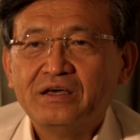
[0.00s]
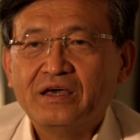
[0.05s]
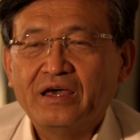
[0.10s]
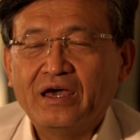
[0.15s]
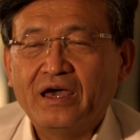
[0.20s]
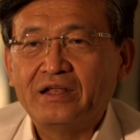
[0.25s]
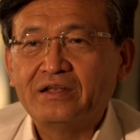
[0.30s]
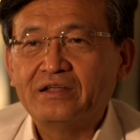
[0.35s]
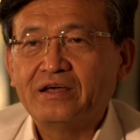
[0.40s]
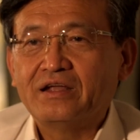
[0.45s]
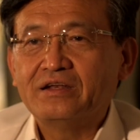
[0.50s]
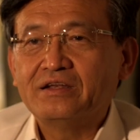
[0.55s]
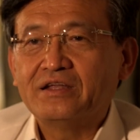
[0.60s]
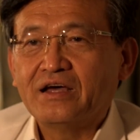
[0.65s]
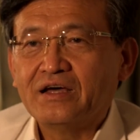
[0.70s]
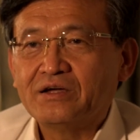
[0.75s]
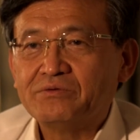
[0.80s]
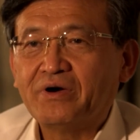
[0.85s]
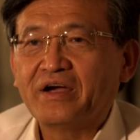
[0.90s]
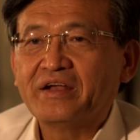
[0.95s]
And then
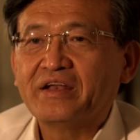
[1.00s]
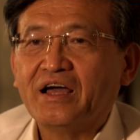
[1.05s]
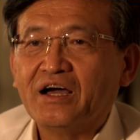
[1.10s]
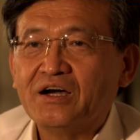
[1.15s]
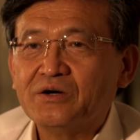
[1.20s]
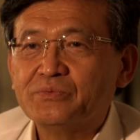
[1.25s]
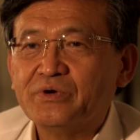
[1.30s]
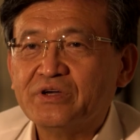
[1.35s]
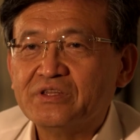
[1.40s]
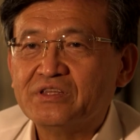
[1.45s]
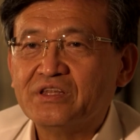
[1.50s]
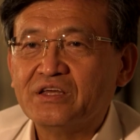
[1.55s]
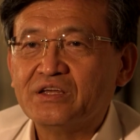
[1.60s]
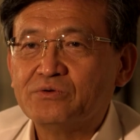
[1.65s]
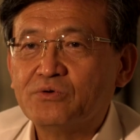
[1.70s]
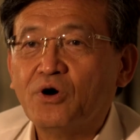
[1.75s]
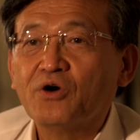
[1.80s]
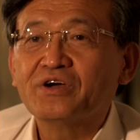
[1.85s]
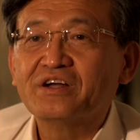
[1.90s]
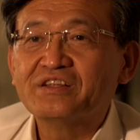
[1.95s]
right now with the
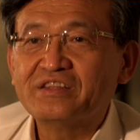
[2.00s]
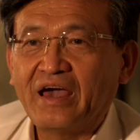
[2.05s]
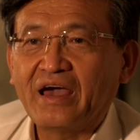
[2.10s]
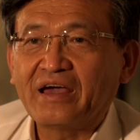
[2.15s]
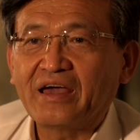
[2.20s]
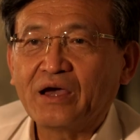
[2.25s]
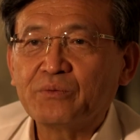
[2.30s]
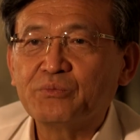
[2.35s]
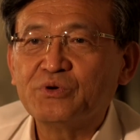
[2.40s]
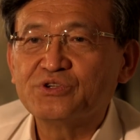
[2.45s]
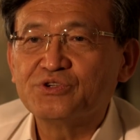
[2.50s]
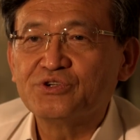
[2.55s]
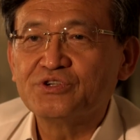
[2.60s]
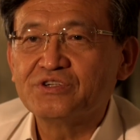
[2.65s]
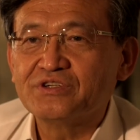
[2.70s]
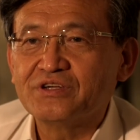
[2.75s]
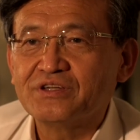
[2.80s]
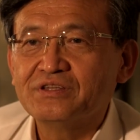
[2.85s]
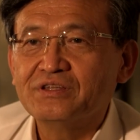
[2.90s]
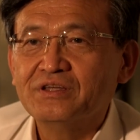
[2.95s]
Rocketech
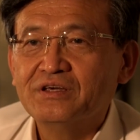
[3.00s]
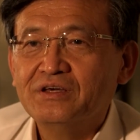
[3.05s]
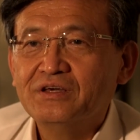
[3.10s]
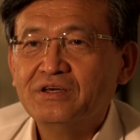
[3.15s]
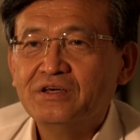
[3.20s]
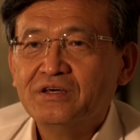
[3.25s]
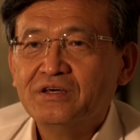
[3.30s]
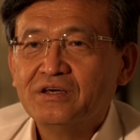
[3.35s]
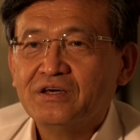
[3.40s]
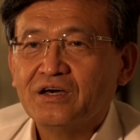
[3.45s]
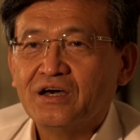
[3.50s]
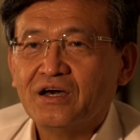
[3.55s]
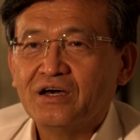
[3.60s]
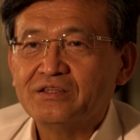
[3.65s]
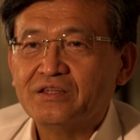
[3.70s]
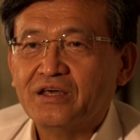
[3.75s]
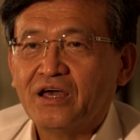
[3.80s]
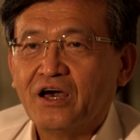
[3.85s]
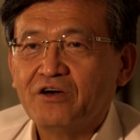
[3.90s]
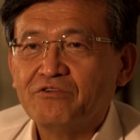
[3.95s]
acquisition,
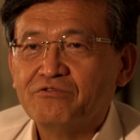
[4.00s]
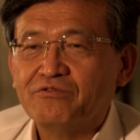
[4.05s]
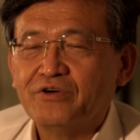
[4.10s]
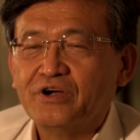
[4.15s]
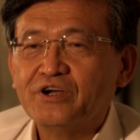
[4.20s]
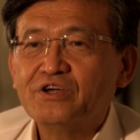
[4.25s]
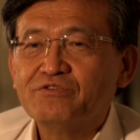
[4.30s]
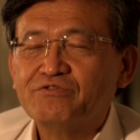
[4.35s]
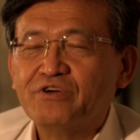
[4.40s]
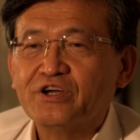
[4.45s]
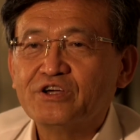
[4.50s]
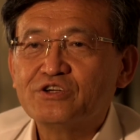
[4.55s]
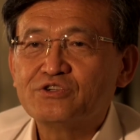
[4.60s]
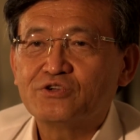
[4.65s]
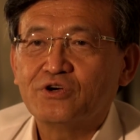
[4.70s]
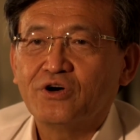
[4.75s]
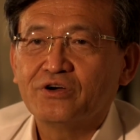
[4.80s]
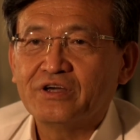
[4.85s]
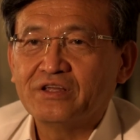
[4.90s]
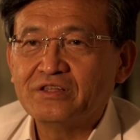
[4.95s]
they are very, very
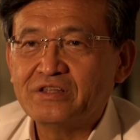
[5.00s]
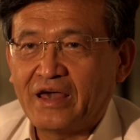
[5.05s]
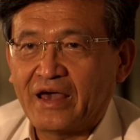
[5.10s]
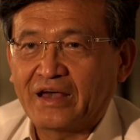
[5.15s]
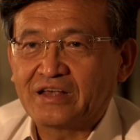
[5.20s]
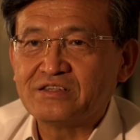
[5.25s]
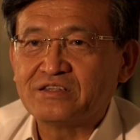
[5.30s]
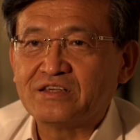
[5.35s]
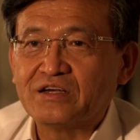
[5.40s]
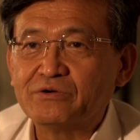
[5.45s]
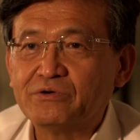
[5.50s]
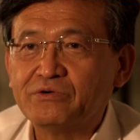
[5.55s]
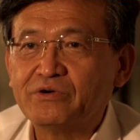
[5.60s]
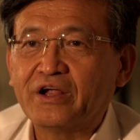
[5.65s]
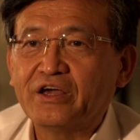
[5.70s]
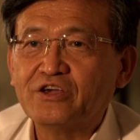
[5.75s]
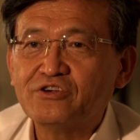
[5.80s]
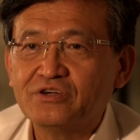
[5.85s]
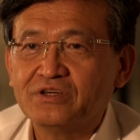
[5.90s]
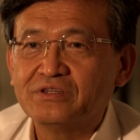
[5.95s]
strong in
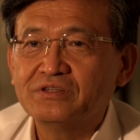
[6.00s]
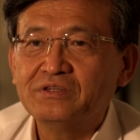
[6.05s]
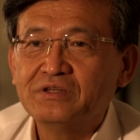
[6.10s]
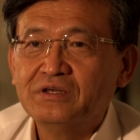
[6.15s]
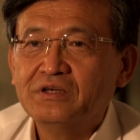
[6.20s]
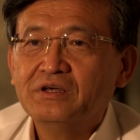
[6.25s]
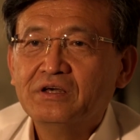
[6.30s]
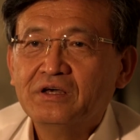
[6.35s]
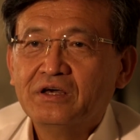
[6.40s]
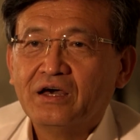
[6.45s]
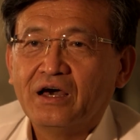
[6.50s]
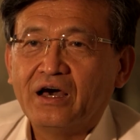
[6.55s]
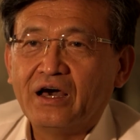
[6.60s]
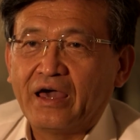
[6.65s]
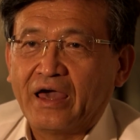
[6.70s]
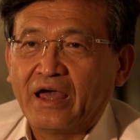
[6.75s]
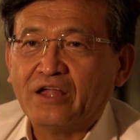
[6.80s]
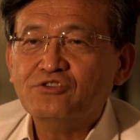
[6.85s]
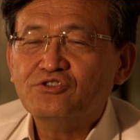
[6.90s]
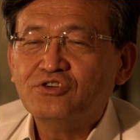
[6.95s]
acceleration
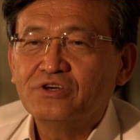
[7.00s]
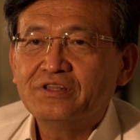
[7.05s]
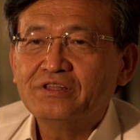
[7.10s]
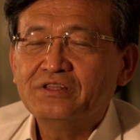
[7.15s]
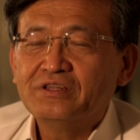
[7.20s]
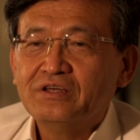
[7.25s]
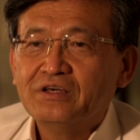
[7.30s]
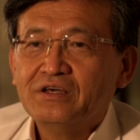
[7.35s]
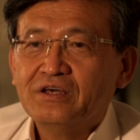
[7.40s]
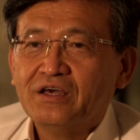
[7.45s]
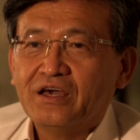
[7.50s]
engine.